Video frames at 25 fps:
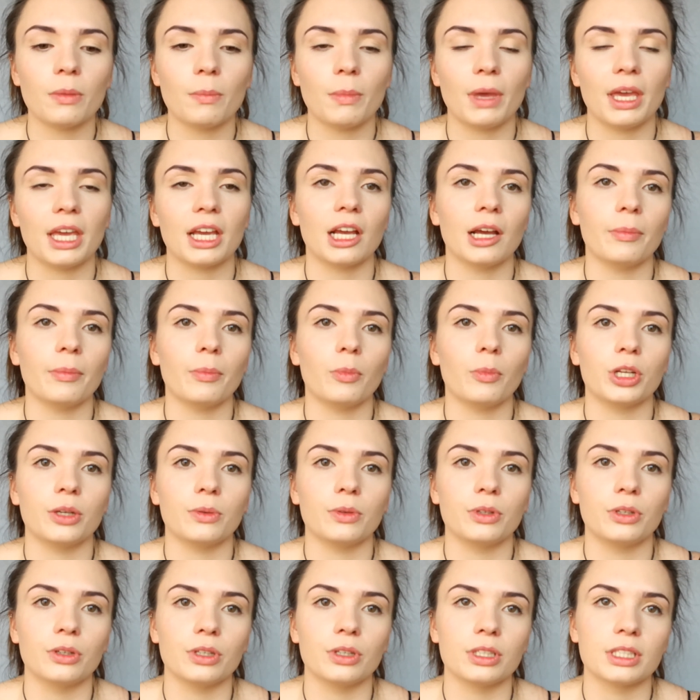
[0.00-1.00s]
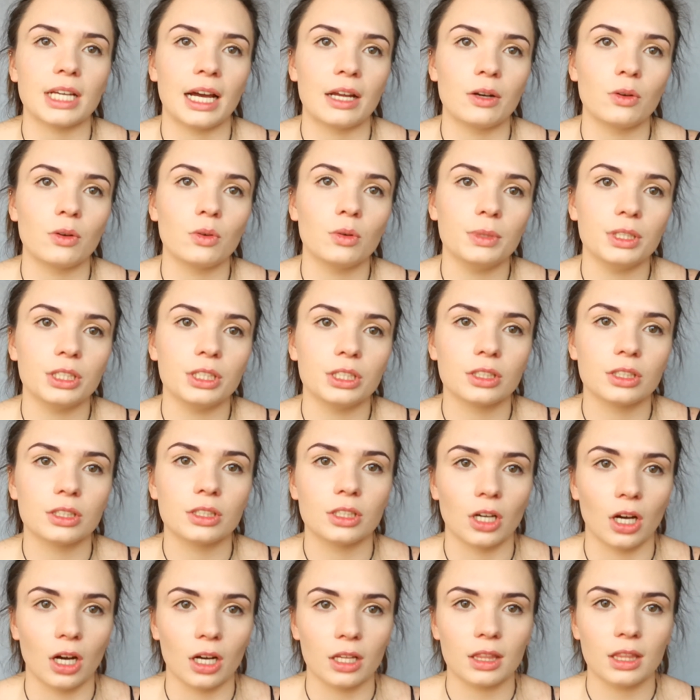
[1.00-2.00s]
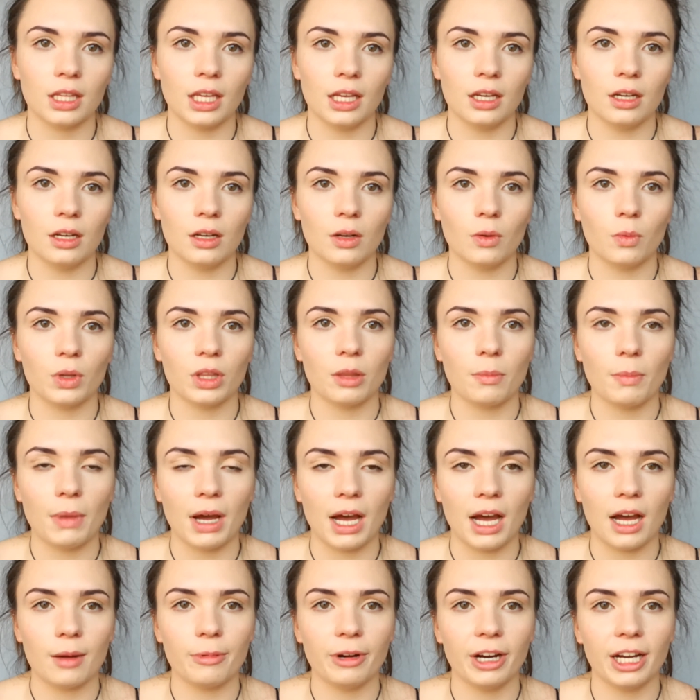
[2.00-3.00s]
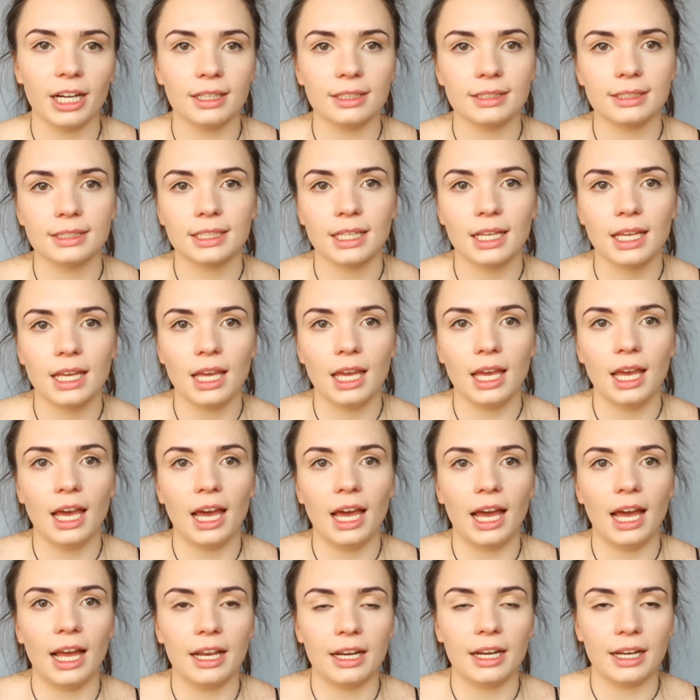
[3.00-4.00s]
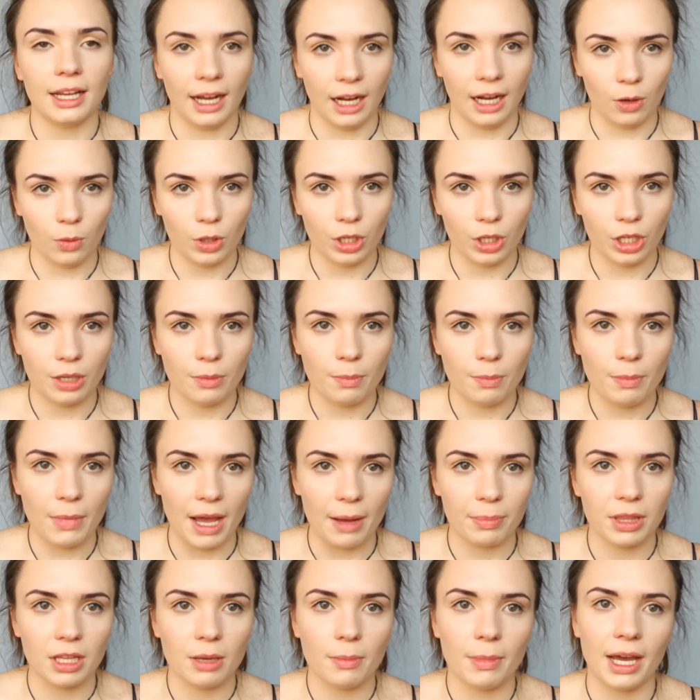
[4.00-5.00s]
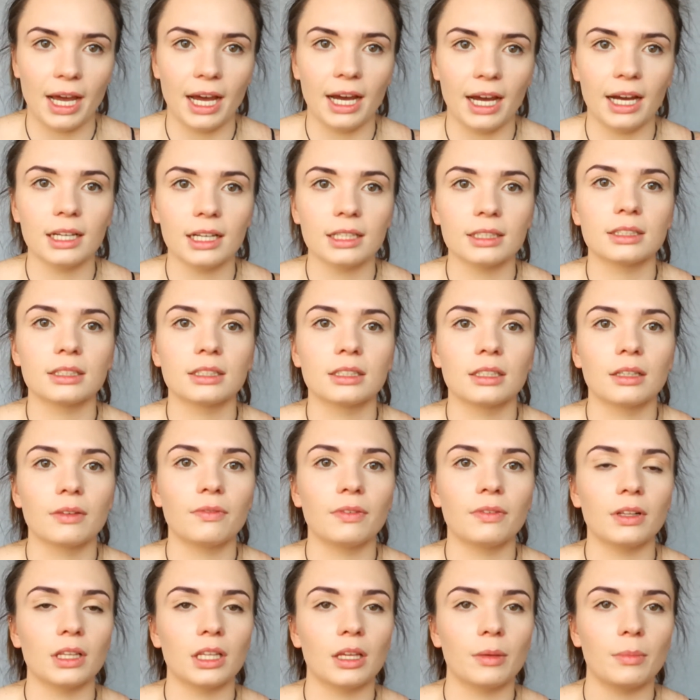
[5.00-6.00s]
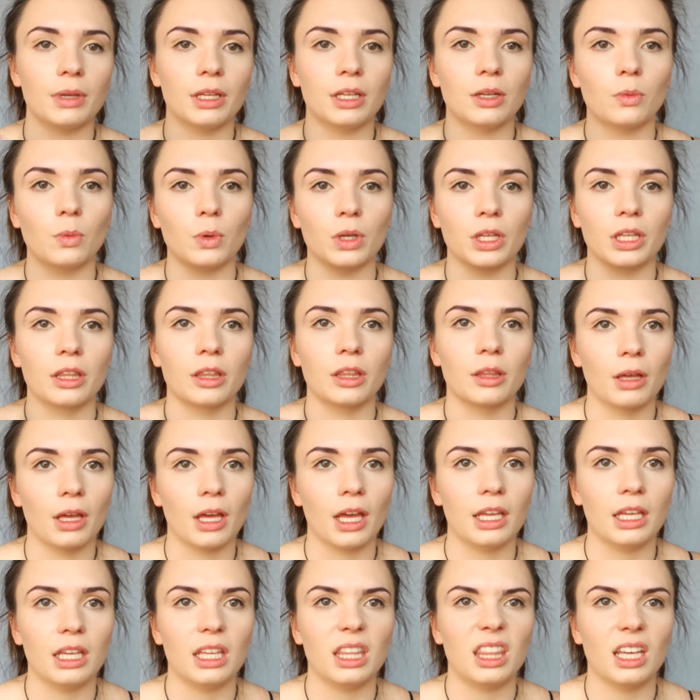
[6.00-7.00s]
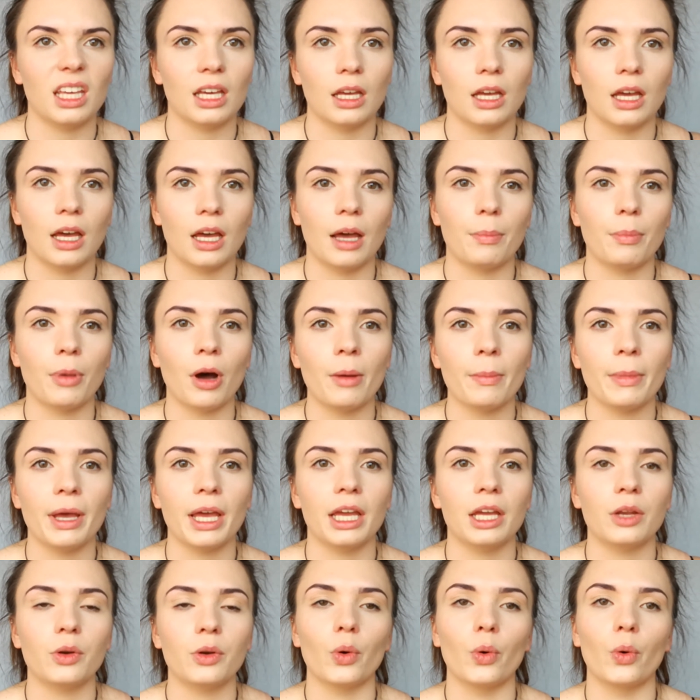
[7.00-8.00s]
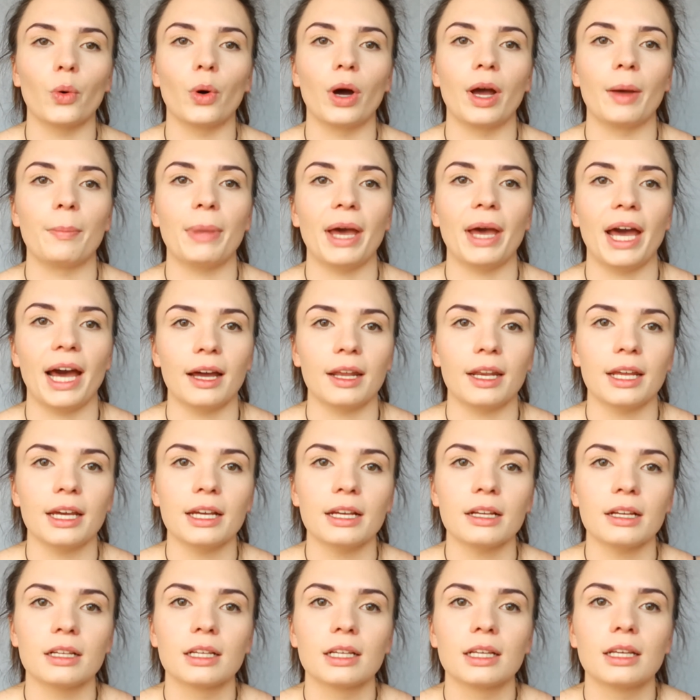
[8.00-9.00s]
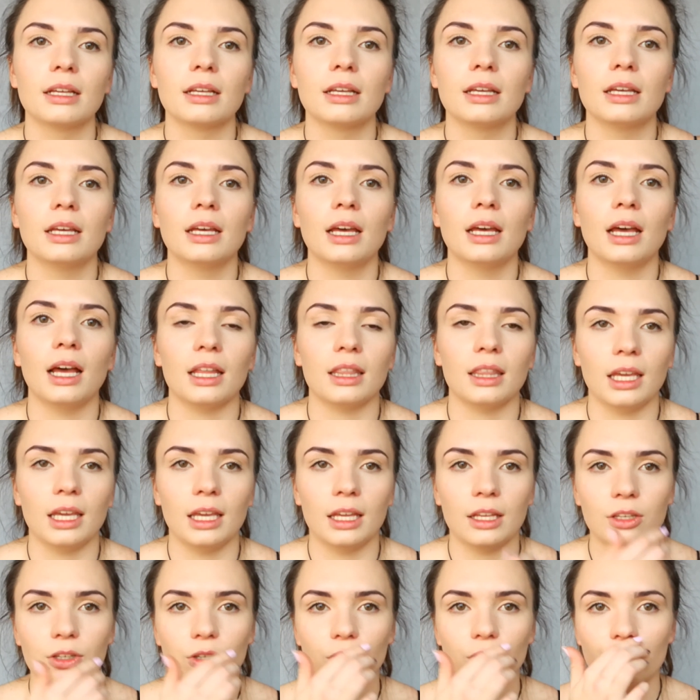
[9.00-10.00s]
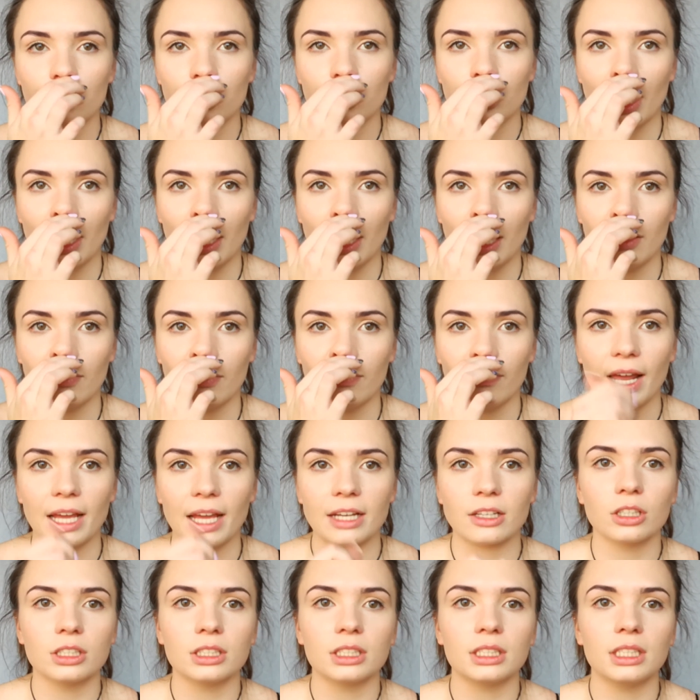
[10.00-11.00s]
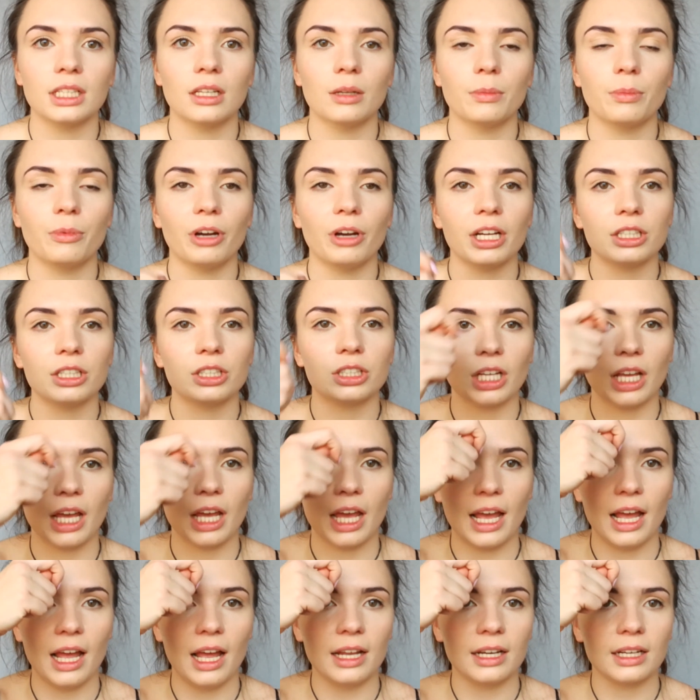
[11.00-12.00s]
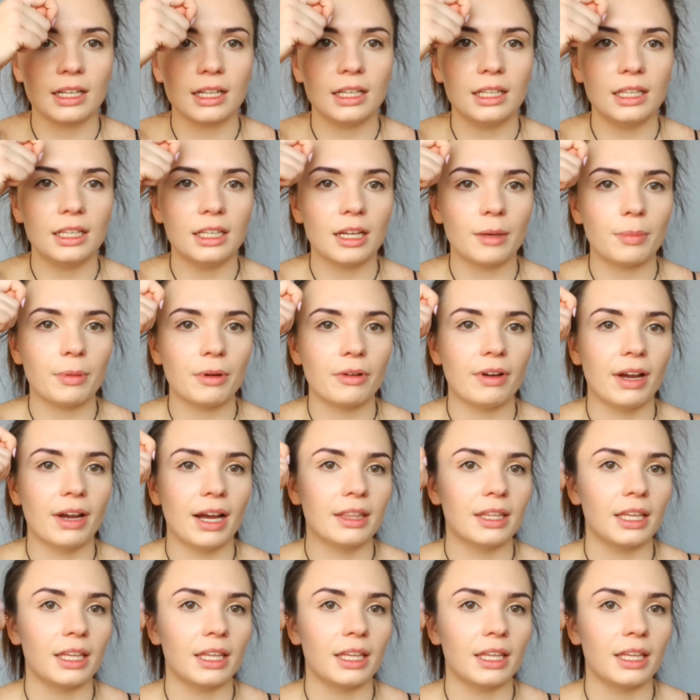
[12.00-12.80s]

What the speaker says: With makeup, what you would do is I'd normally start them with my eyebrows and I would map them out, fill them in with either a pomade or a powder, then use a flat concealer brush and clean up